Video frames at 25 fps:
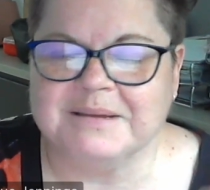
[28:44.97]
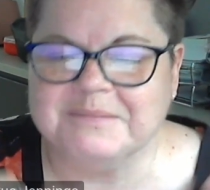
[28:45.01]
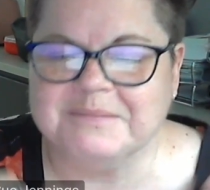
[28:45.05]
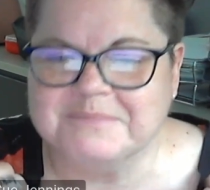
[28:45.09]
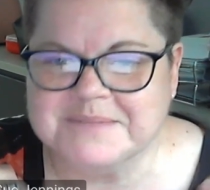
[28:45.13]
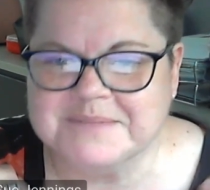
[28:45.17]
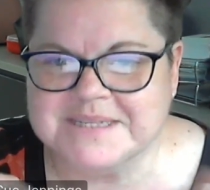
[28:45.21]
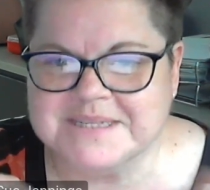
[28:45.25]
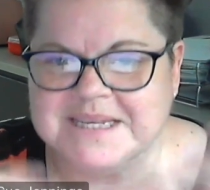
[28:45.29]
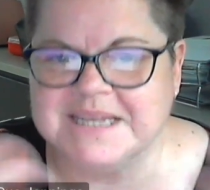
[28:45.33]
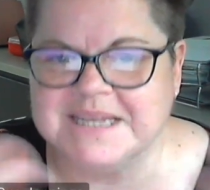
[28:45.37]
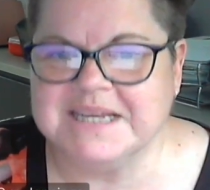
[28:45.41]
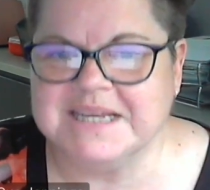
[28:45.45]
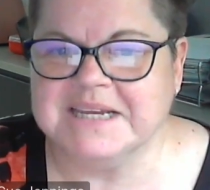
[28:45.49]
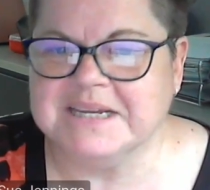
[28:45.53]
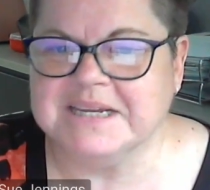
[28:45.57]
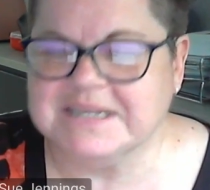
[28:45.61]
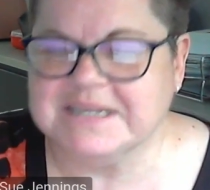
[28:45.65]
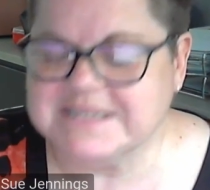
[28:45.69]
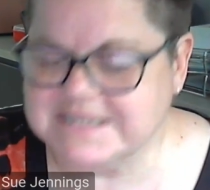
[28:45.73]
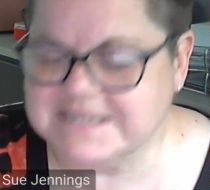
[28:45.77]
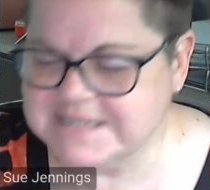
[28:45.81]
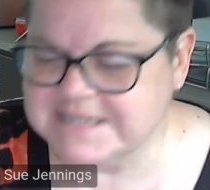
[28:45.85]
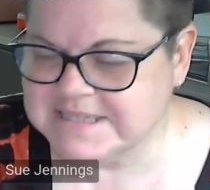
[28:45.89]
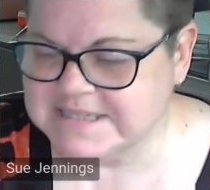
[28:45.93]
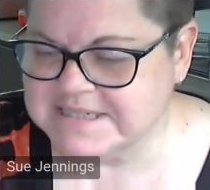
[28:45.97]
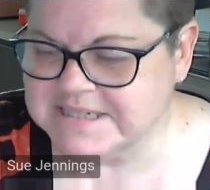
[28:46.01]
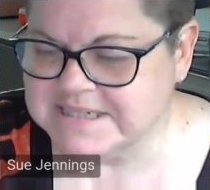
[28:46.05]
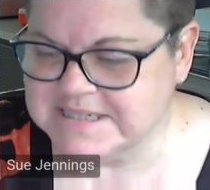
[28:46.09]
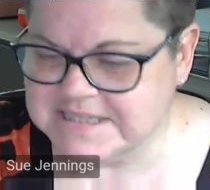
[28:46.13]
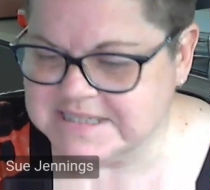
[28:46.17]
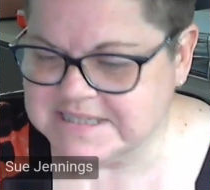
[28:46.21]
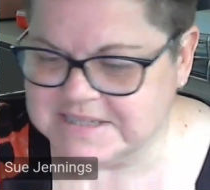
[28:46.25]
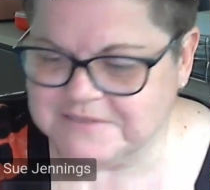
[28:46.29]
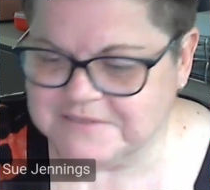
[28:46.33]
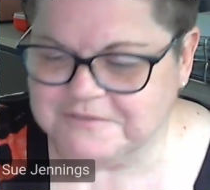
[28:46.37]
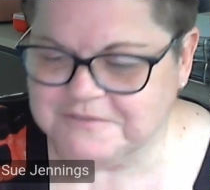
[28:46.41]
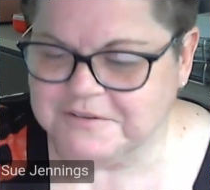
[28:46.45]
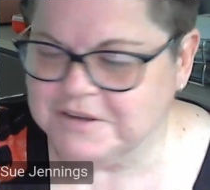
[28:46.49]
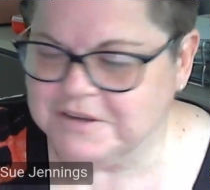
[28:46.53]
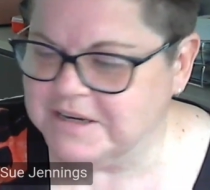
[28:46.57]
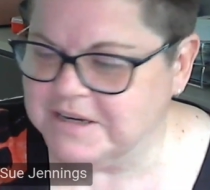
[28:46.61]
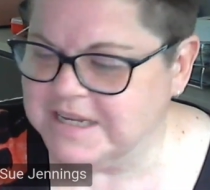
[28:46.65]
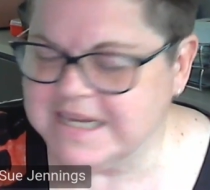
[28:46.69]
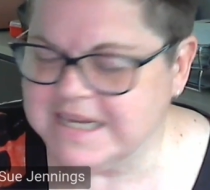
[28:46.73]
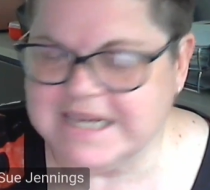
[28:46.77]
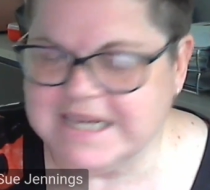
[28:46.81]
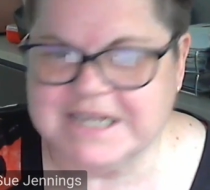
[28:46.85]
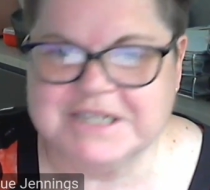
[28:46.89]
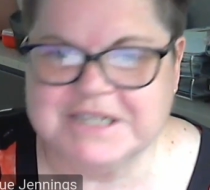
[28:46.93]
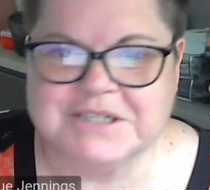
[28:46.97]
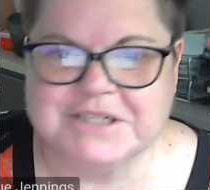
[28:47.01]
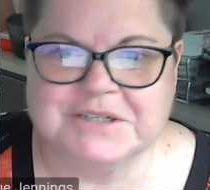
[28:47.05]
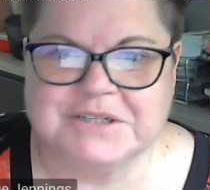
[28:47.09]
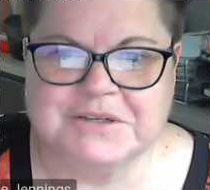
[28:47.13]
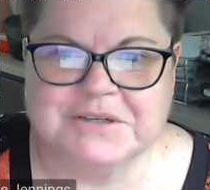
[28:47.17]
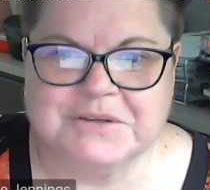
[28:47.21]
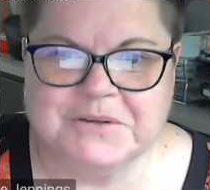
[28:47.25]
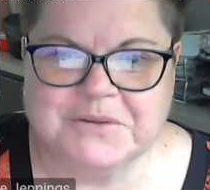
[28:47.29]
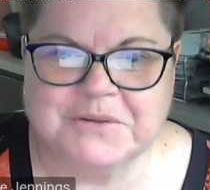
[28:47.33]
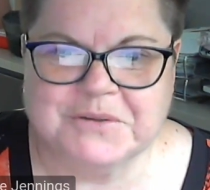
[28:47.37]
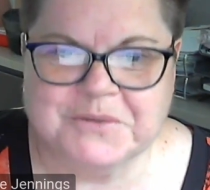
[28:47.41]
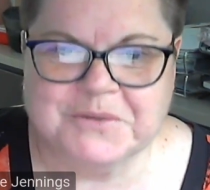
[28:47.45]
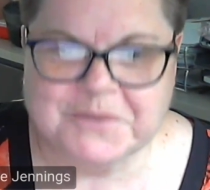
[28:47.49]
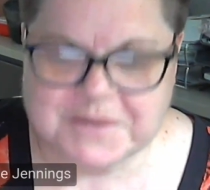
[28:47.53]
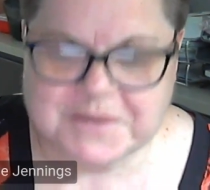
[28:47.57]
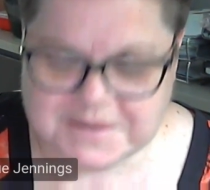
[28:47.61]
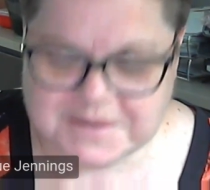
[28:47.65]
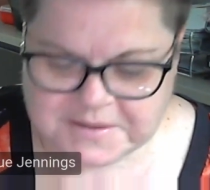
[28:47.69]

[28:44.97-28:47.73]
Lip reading: seeking assistance if you need to.